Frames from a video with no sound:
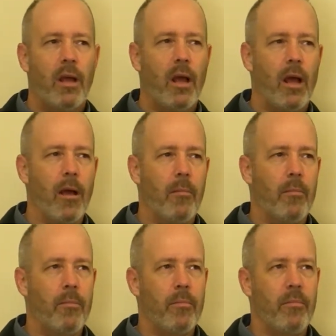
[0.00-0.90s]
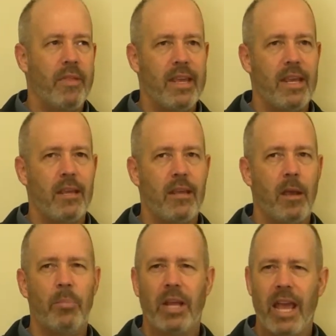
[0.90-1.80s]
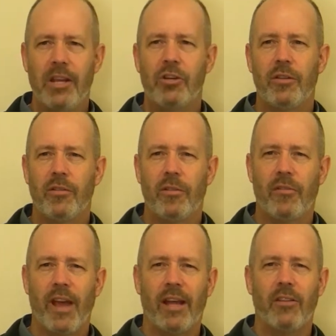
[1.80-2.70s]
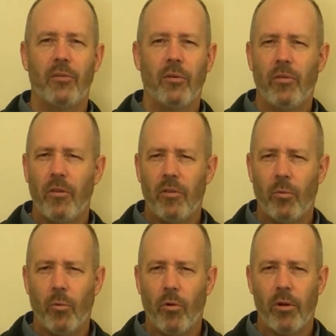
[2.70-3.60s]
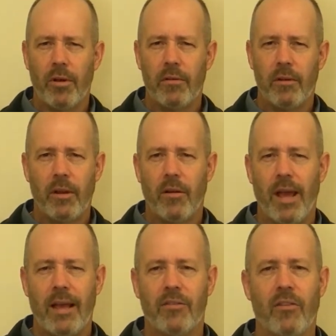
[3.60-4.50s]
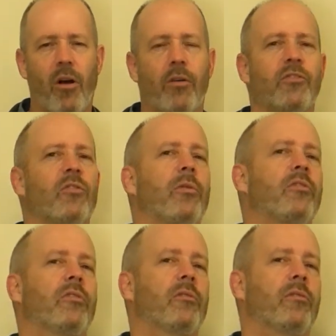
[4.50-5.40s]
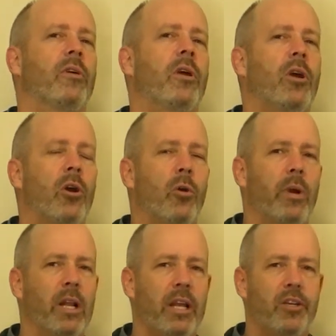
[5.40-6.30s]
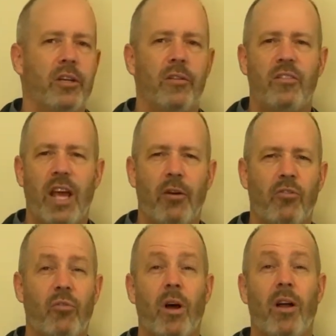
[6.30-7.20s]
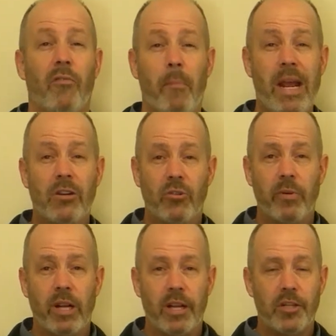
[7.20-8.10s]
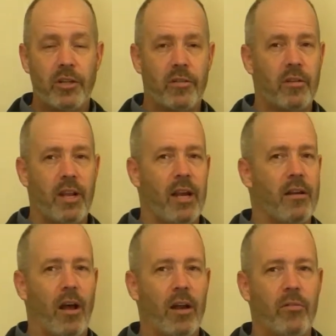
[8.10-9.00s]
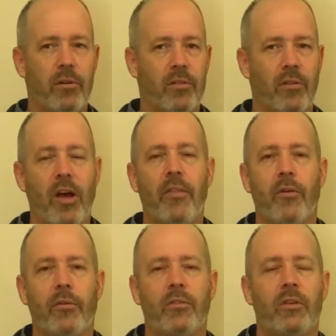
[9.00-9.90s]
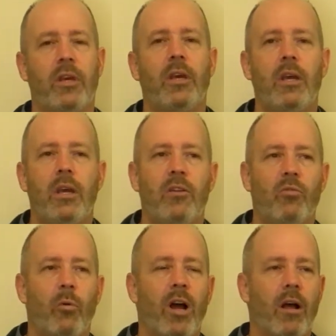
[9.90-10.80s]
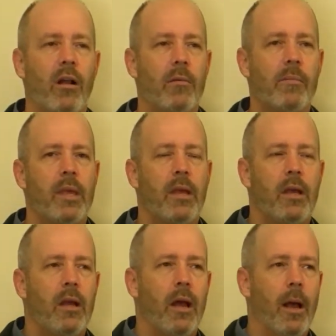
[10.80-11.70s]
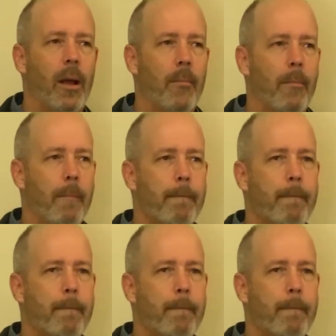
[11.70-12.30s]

um, the implications of the fact that the world you know, has all sorts of religions, 10 or 12 major religions, and then hundreds of others as well. Um,